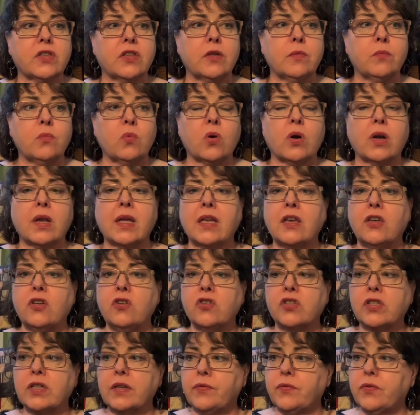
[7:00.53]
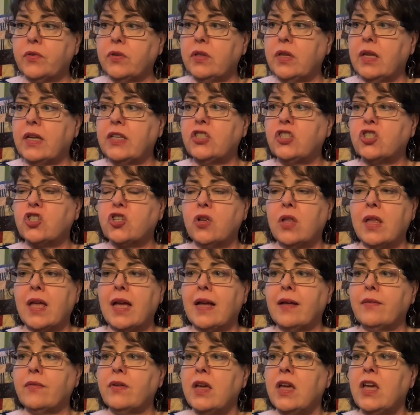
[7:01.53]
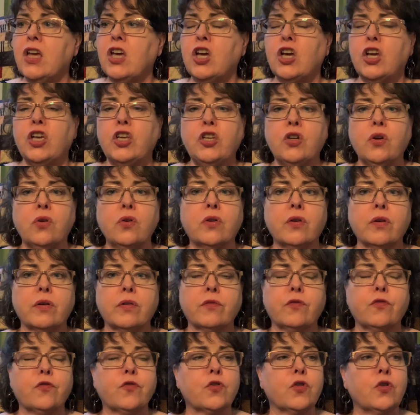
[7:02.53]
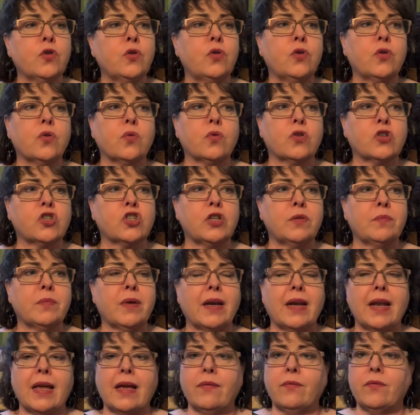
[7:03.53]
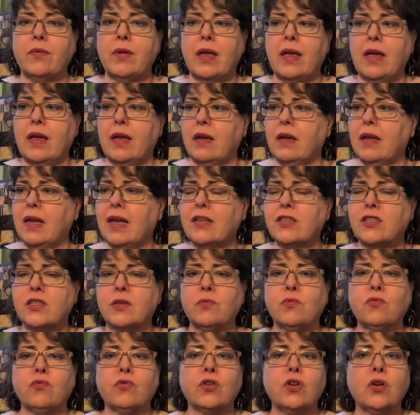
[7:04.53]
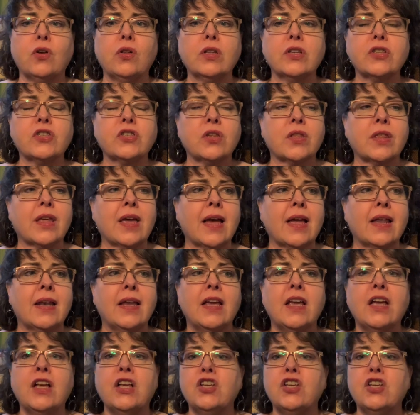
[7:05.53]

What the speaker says: in the morning, and usually for lunch she'll have yogurt and fruit, or she might have add some granola to that.